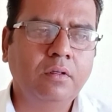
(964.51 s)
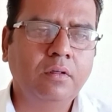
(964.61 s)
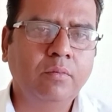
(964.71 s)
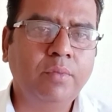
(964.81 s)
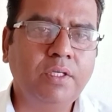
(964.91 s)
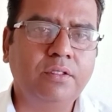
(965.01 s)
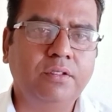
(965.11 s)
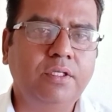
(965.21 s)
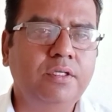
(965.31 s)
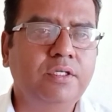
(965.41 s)
But
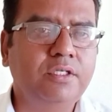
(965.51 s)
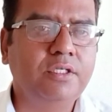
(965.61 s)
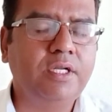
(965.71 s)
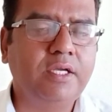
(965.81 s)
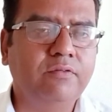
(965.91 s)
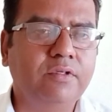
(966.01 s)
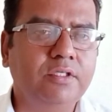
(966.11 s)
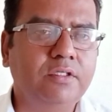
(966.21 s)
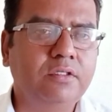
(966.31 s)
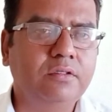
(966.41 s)
in written
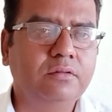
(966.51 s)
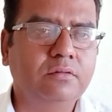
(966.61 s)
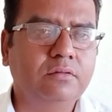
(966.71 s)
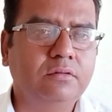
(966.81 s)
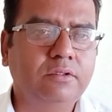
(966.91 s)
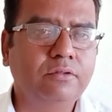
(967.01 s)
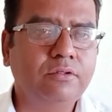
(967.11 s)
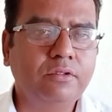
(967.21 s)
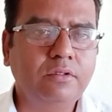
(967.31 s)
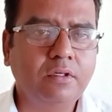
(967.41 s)
language, you
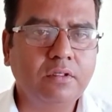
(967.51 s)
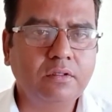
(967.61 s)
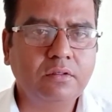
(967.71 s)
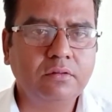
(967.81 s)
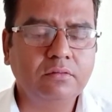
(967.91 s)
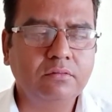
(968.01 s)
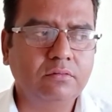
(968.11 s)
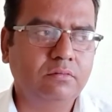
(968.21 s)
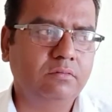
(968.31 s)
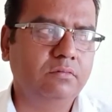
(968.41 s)
should not
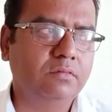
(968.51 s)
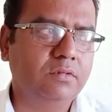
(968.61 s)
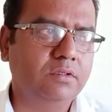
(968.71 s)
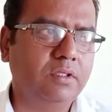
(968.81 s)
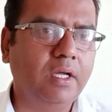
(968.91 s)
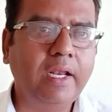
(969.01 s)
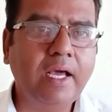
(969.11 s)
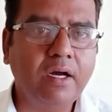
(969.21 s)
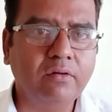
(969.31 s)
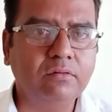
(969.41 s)

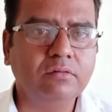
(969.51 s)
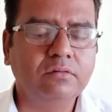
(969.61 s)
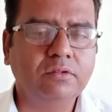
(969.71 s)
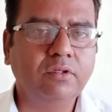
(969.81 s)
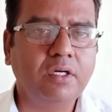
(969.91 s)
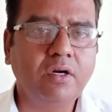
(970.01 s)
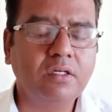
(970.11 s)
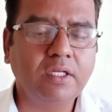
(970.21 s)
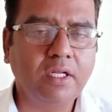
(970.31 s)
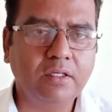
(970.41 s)
you are
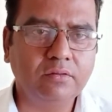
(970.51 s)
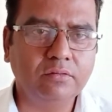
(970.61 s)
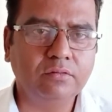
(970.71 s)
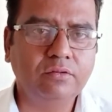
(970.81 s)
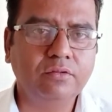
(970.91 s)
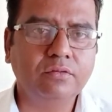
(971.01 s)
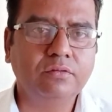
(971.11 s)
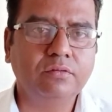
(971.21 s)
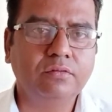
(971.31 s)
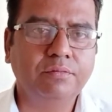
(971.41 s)
not allowed
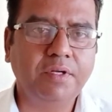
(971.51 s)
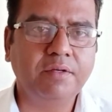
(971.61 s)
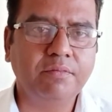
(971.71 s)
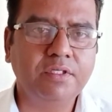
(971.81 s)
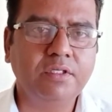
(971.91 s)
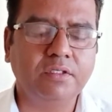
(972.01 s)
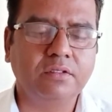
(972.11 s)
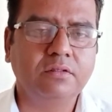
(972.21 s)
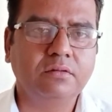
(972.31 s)
to make mistakes